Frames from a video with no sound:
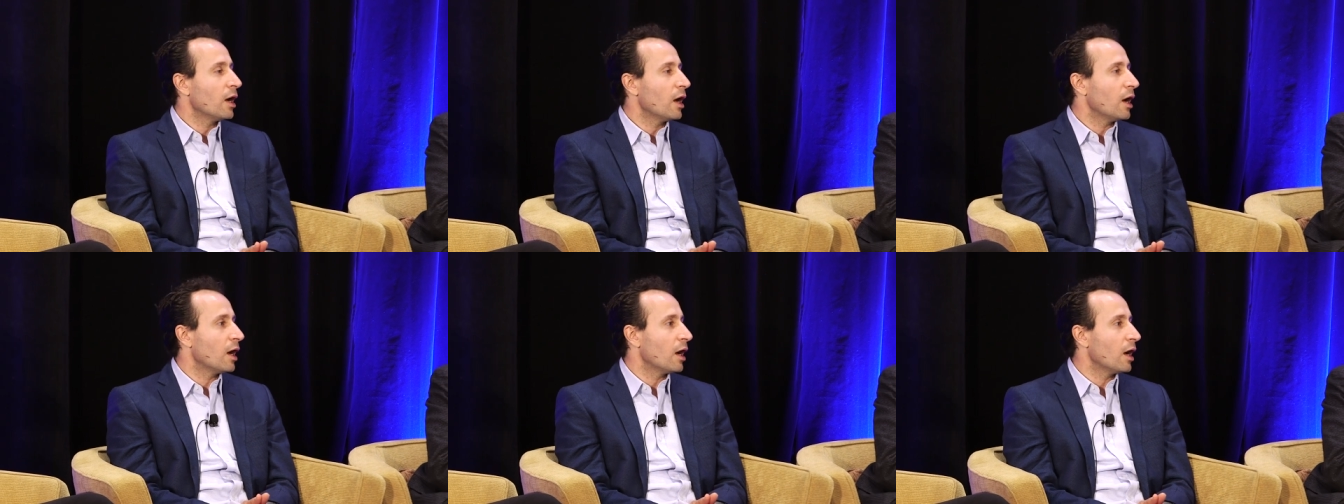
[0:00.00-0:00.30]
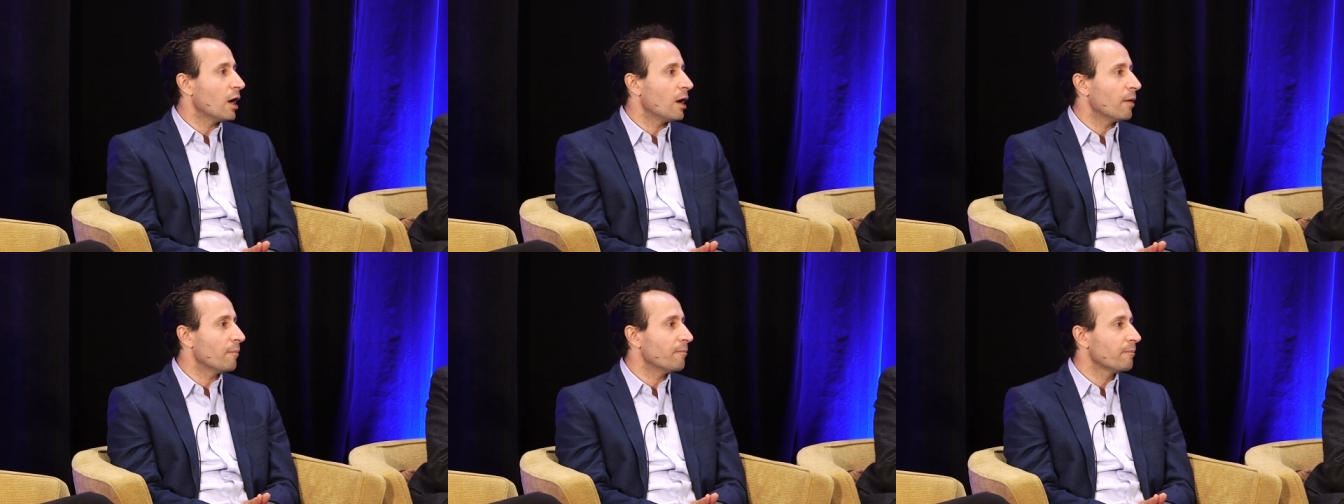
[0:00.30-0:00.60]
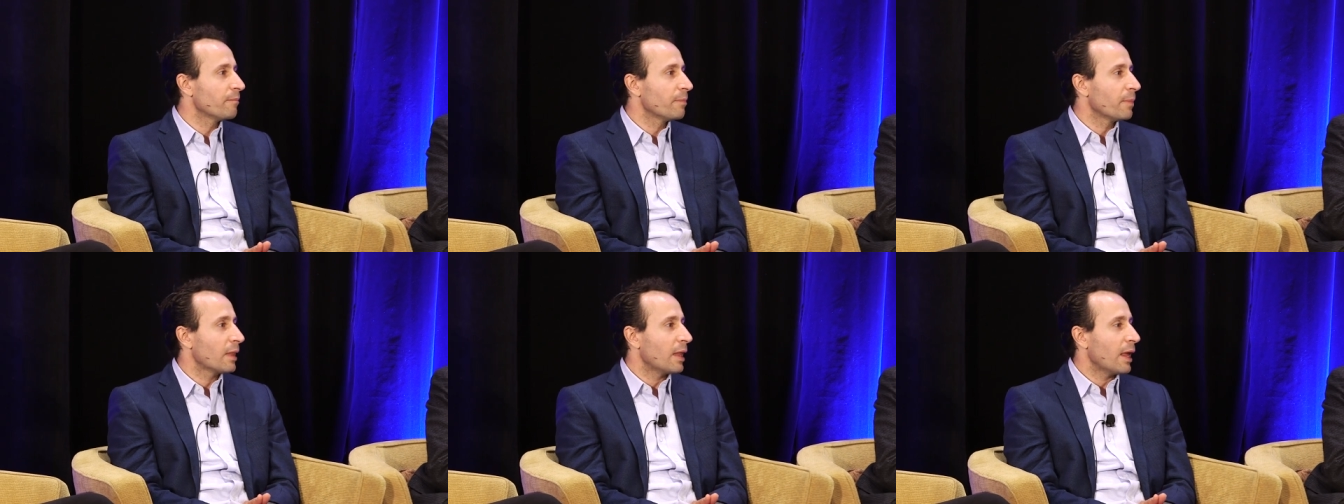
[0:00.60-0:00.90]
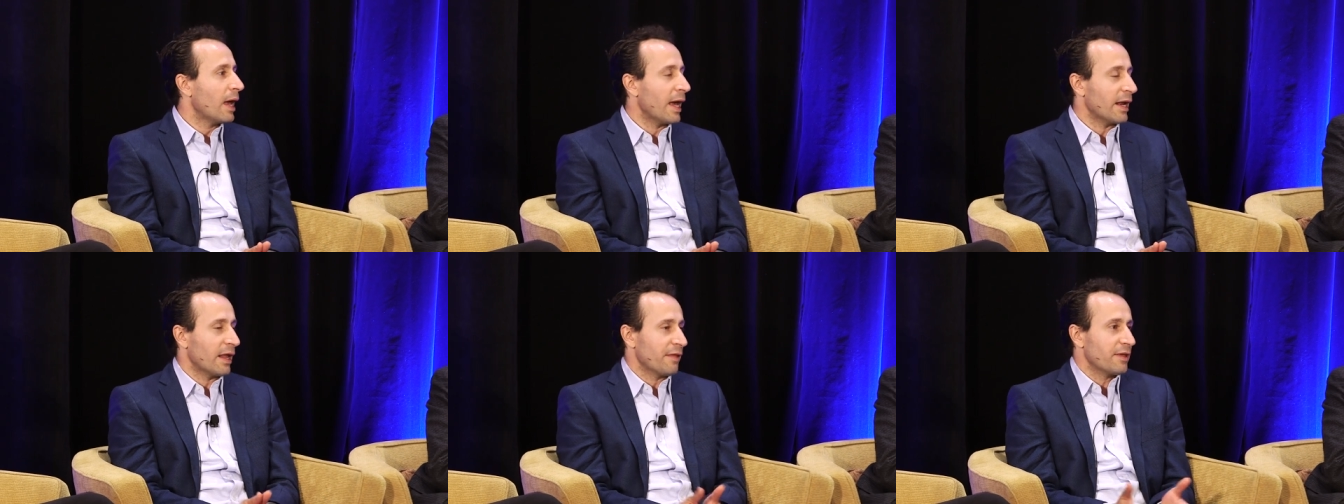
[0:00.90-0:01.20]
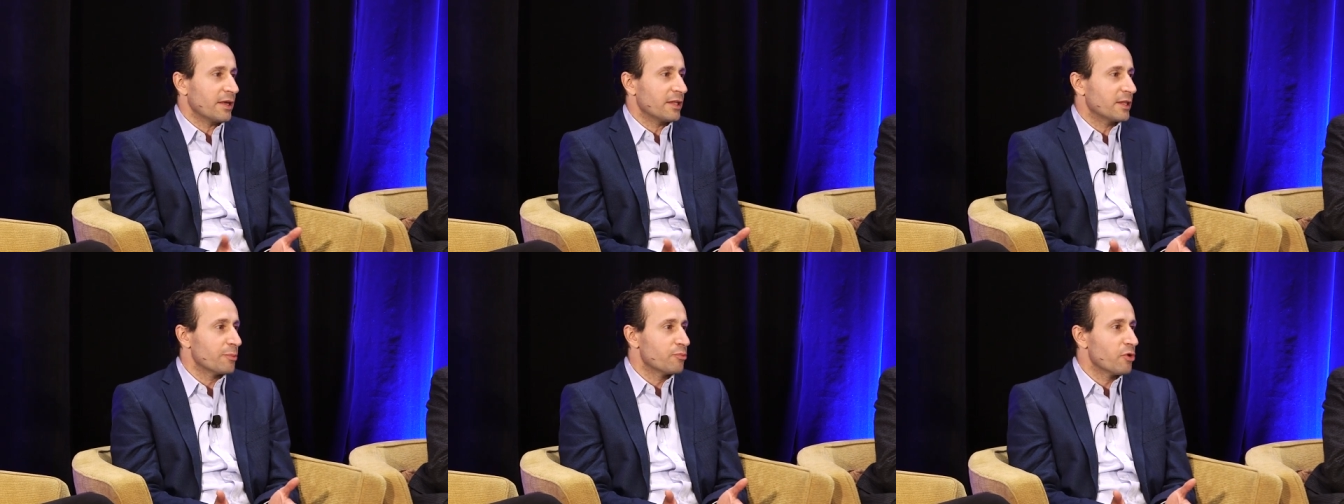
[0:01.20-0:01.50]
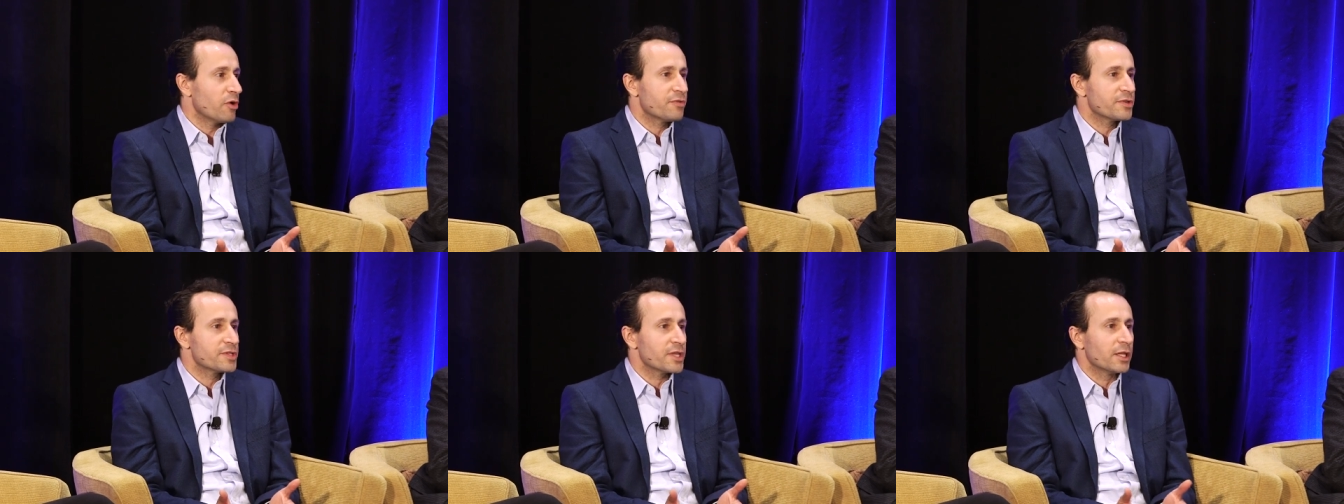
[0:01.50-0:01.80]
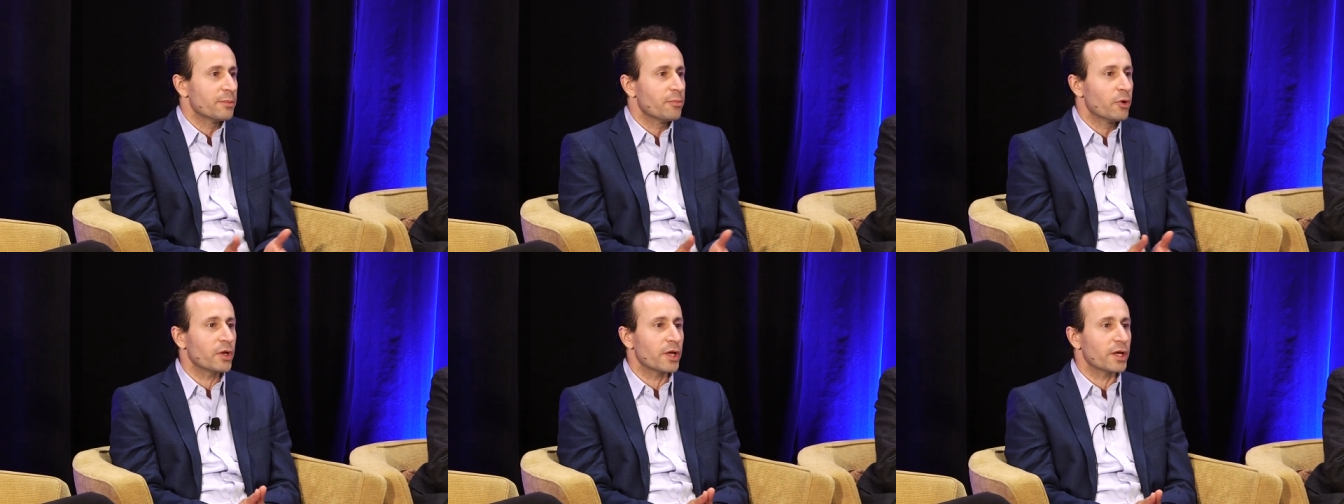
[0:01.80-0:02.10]
Um, and I think the proof is
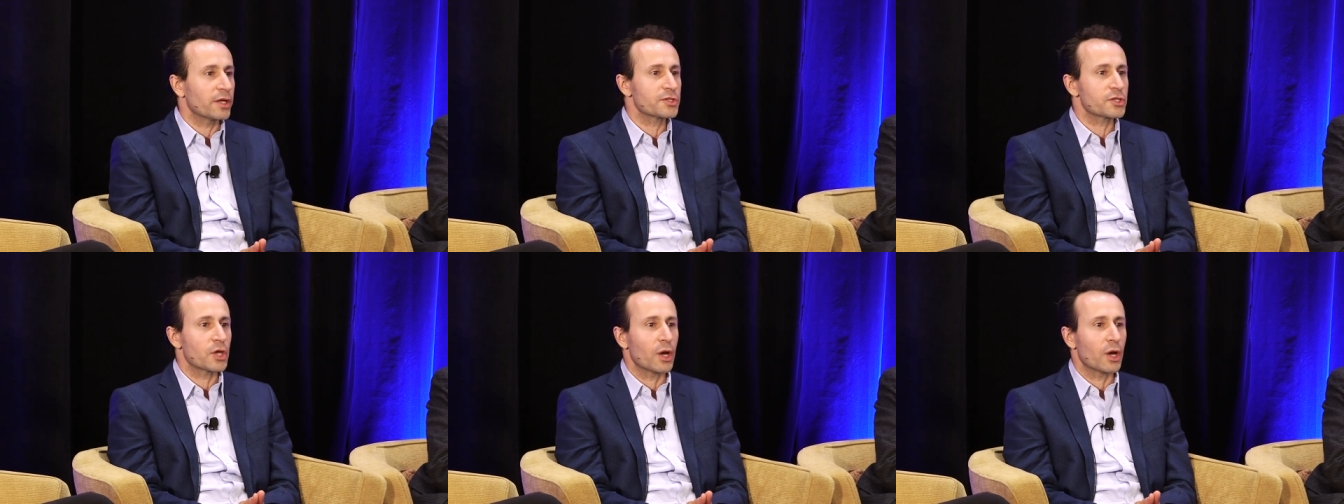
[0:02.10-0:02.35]
in the pudding.